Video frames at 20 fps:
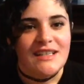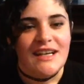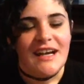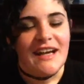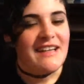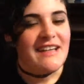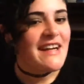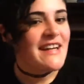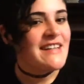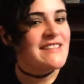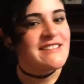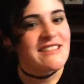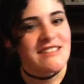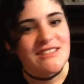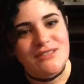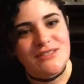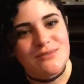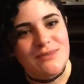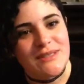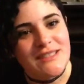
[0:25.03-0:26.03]
Hi guys,
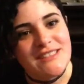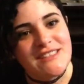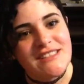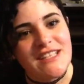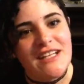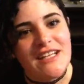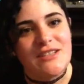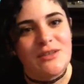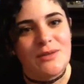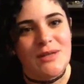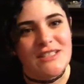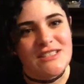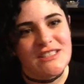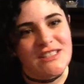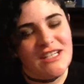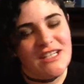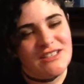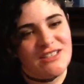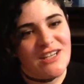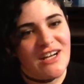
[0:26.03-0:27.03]
it's Riss and you're
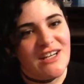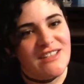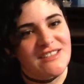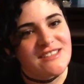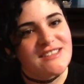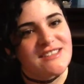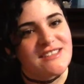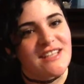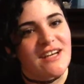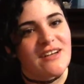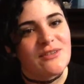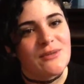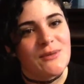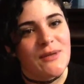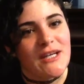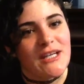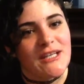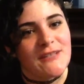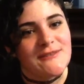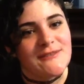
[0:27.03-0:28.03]
watching Underground
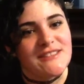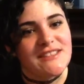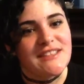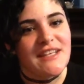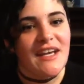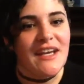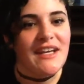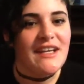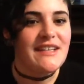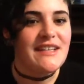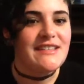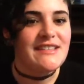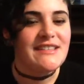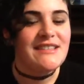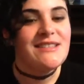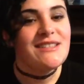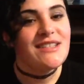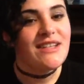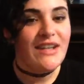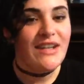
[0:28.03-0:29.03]
Soundwaves,
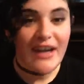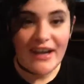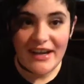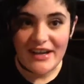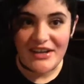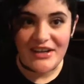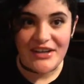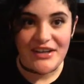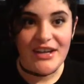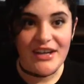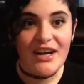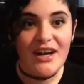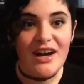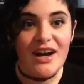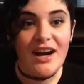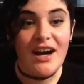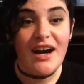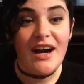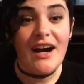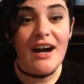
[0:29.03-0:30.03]
and today
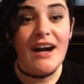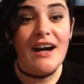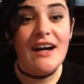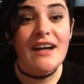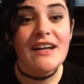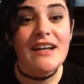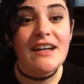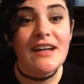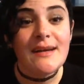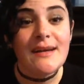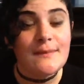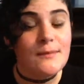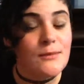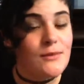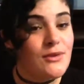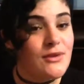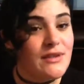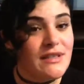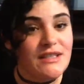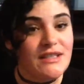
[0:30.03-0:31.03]
I am
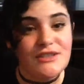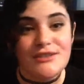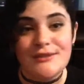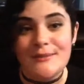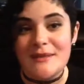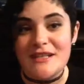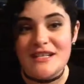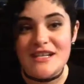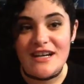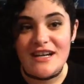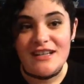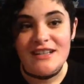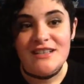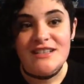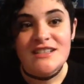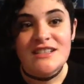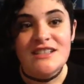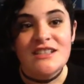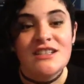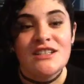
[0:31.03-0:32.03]
going to be
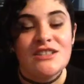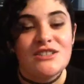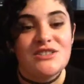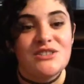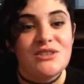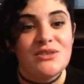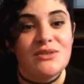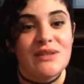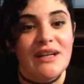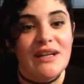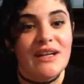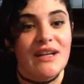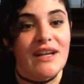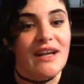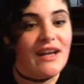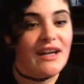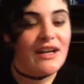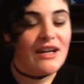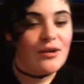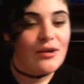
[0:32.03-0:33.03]
doing
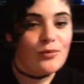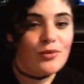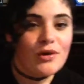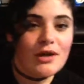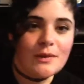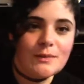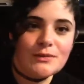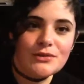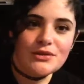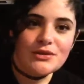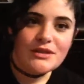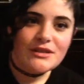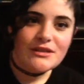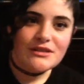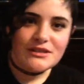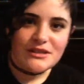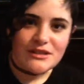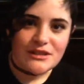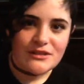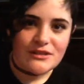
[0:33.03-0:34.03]
a Warped Tour
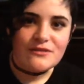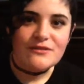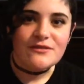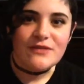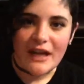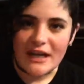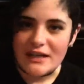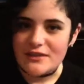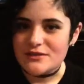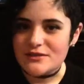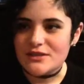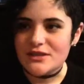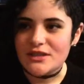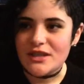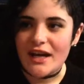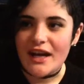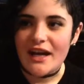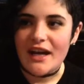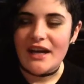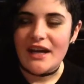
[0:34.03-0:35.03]
survival
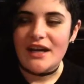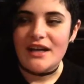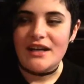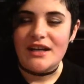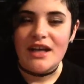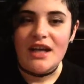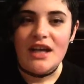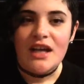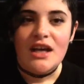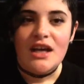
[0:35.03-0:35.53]
guide.